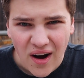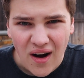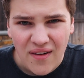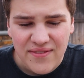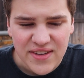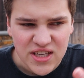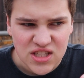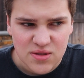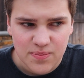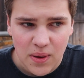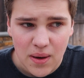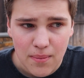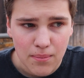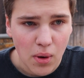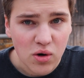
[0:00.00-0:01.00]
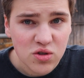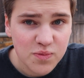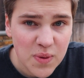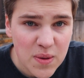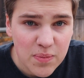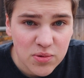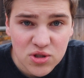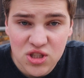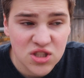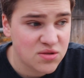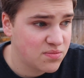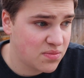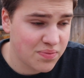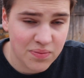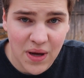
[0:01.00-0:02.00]
obvious, but most people just
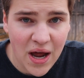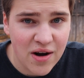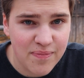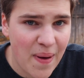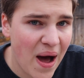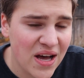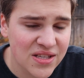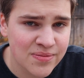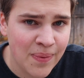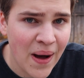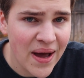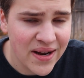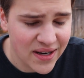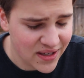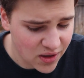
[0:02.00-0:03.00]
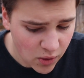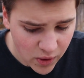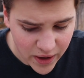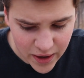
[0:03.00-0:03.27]
kind of pass by and ignore